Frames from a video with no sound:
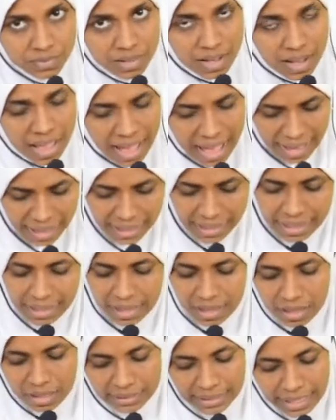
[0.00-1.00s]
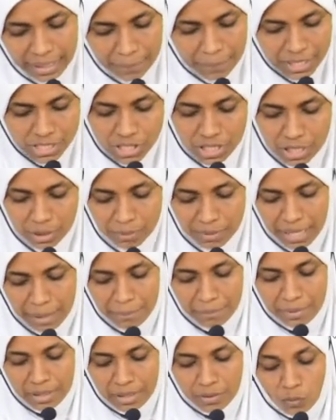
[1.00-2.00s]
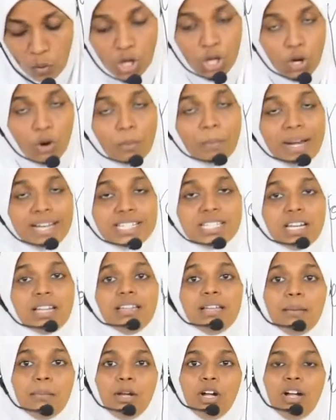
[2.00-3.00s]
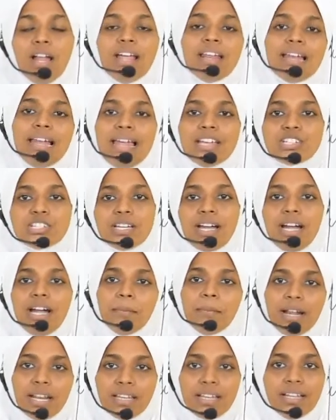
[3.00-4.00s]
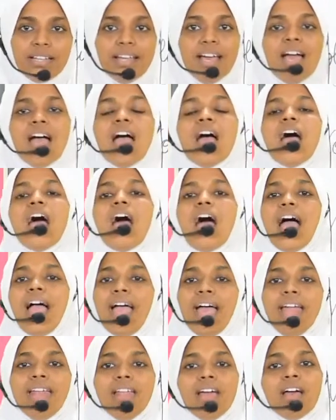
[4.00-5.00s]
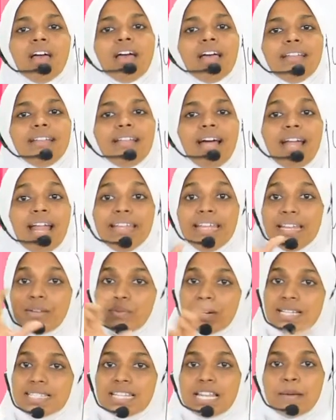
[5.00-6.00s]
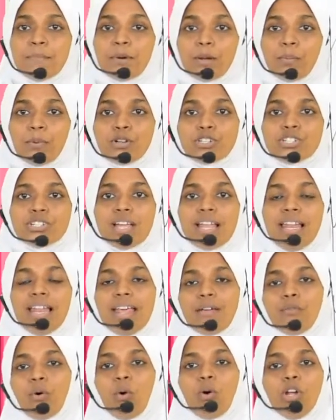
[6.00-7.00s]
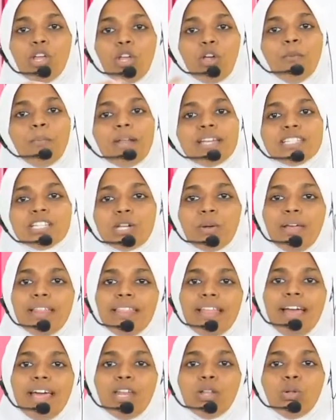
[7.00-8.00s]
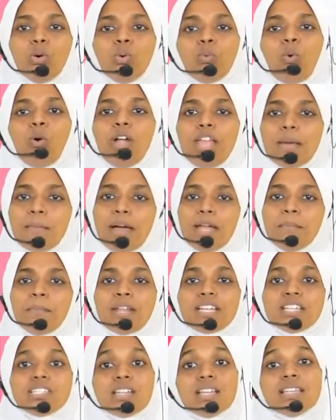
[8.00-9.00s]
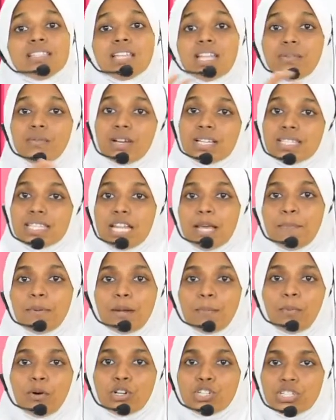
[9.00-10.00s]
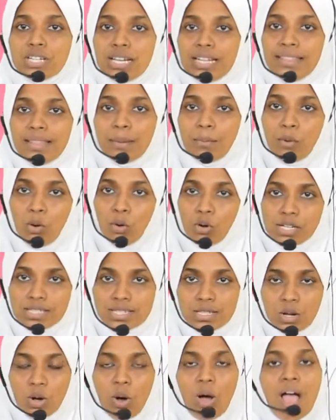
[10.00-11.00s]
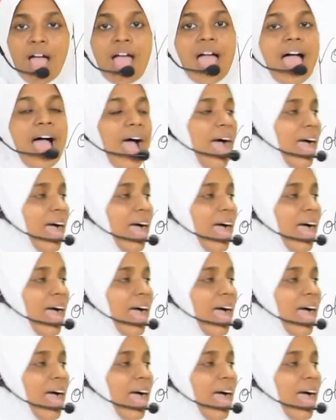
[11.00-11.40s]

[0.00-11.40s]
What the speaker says: And endana pressure um volume pressure um thammilulla relation aanu parnathu, and endana adu inversely proportional alle. Volume um pressure um endayirunnu? Volume and pressure is inversely proportional in the Boyle's law, and